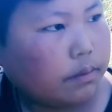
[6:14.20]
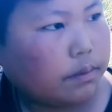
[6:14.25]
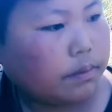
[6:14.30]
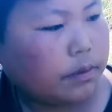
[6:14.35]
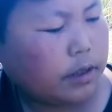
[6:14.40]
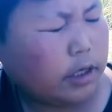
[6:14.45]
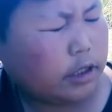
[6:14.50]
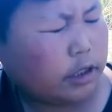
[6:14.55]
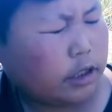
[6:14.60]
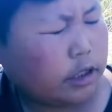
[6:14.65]

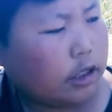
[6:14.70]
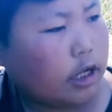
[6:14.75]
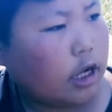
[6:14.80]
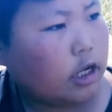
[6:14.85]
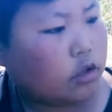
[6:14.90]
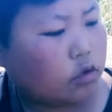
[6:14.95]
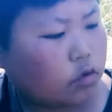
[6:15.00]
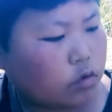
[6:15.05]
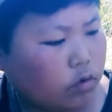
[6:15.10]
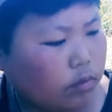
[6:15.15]

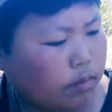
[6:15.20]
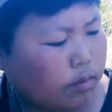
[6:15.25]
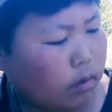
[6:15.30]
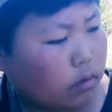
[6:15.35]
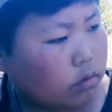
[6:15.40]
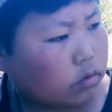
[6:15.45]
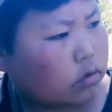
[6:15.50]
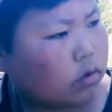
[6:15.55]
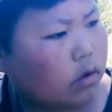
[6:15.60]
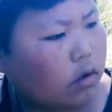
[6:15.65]
President
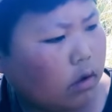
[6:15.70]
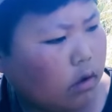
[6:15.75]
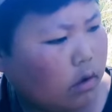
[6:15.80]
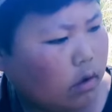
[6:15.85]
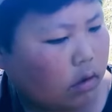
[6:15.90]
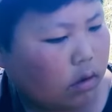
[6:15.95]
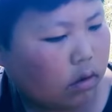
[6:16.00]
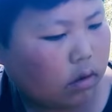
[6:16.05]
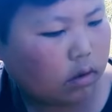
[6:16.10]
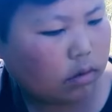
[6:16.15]
Jumbo
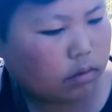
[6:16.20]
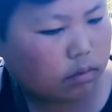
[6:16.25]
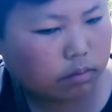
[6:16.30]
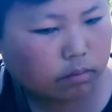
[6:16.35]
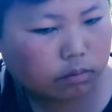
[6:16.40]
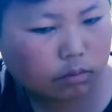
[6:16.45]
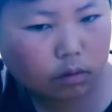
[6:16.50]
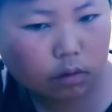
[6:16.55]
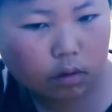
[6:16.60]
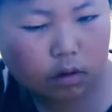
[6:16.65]
Joe
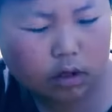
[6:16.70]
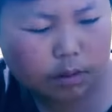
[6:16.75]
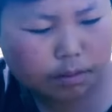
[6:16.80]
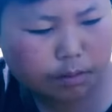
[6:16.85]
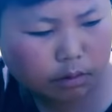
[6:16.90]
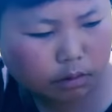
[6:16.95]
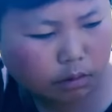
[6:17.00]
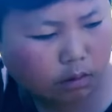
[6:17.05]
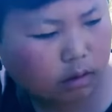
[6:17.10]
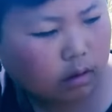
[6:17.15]
Mingol
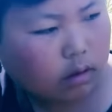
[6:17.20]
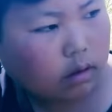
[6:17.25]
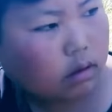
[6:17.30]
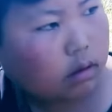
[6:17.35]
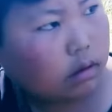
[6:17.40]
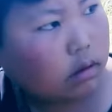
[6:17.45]
Mingol